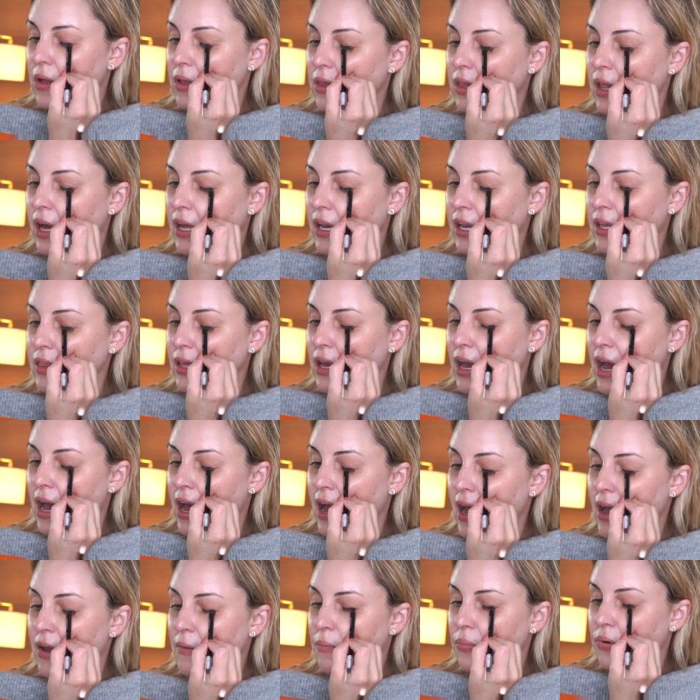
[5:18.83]
lining the
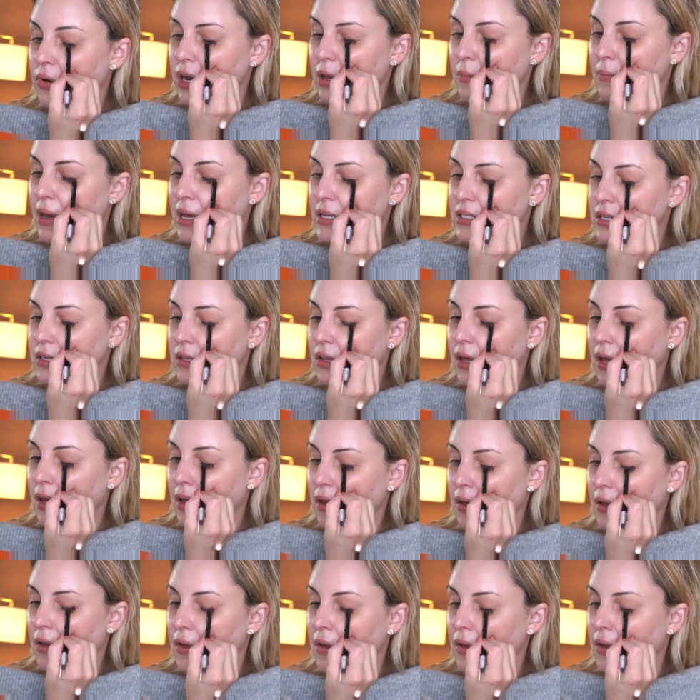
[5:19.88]
eye pretty messily.